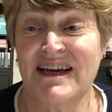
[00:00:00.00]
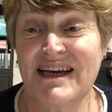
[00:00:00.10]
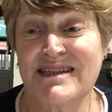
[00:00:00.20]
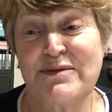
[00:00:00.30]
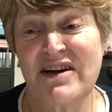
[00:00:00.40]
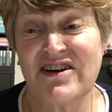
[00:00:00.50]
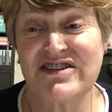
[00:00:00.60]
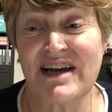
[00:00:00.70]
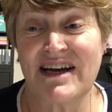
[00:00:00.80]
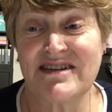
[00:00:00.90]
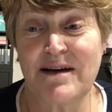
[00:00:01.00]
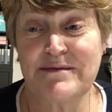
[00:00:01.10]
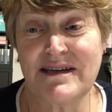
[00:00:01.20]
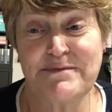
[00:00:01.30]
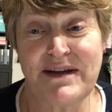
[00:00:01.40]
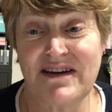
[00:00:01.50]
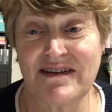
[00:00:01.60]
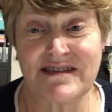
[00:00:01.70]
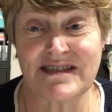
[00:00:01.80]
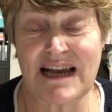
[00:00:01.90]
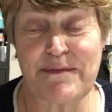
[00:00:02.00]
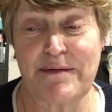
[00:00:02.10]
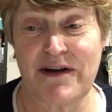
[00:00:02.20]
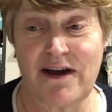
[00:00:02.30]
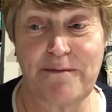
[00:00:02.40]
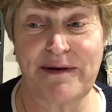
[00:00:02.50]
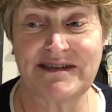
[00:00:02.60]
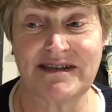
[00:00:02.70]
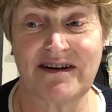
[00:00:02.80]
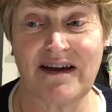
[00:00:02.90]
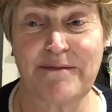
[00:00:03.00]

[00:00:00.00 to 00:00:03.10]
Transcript: Yes, we are shattered. It's been nice to sleep in my own bed tonight,